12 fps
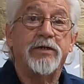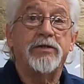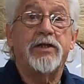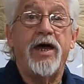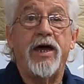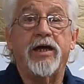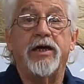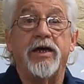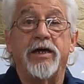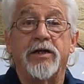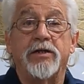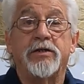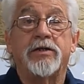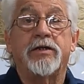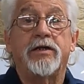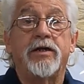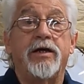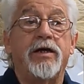tack in
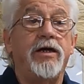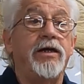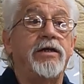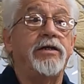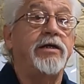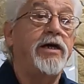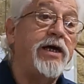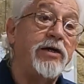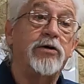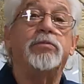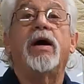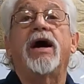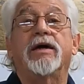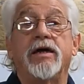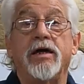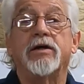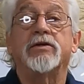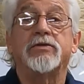and the heater back
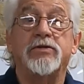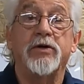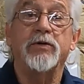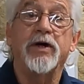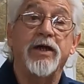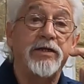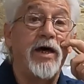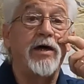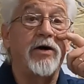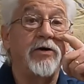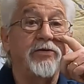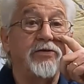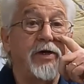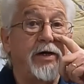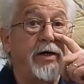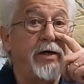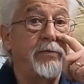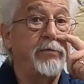in, so we got that all set
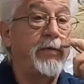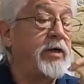up.